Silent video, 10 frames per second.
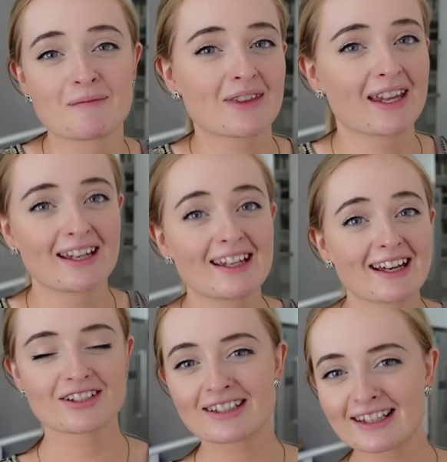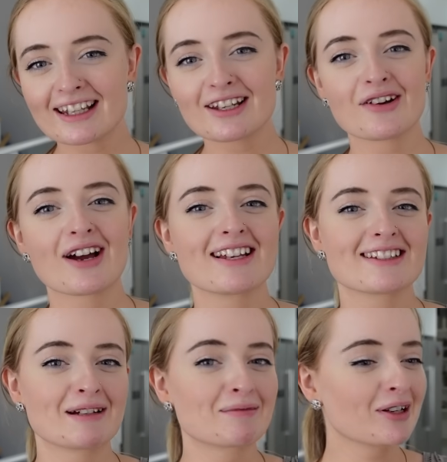Props to her. Just let you know,
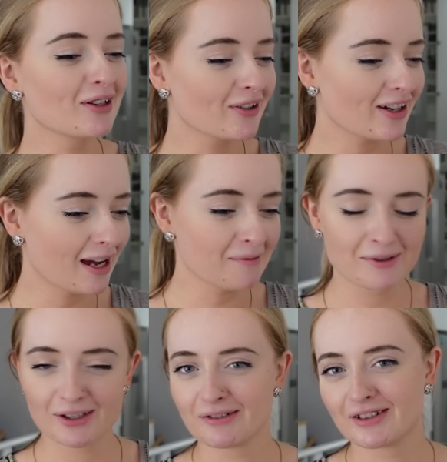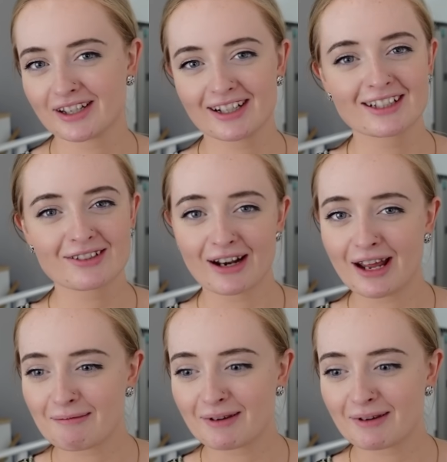guys, I'm gonna look absolutely ridiculous right now,